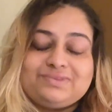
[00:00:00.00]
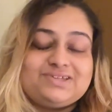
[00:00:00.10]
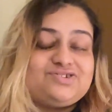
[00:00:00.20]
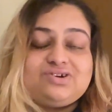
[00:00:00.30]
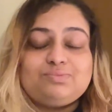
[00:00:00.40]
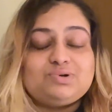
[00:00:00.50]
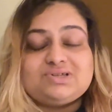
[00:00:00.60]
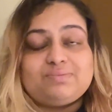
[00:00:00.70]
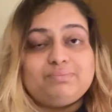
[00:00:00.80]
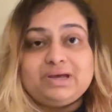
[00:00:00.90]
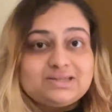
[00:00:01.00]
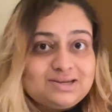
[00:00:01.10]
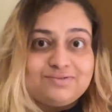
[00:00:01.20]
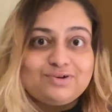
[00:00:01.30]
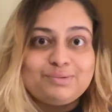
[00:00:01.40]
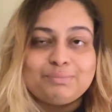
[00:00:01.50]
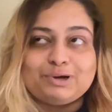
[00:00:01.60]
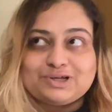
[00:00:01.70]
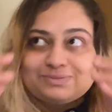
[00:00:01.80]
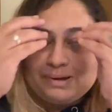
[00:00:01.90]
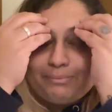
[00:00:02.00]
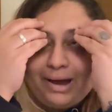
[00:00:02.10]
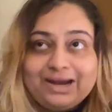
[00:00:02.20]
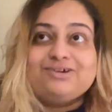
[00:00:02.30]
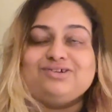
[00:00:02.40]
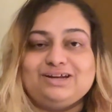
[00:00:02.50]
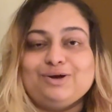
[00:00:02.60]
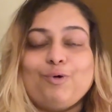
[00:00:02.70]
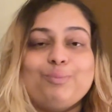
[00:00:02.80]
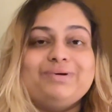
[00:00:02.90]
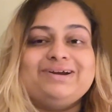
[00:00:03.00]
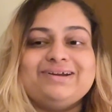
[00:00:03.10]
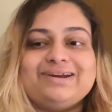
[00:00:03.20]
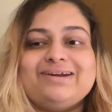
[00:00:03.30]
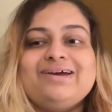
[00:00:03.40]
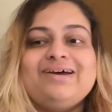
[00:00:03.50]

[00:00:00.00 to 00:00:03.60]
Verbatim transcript: This trip was amazing for me because my mind really opened and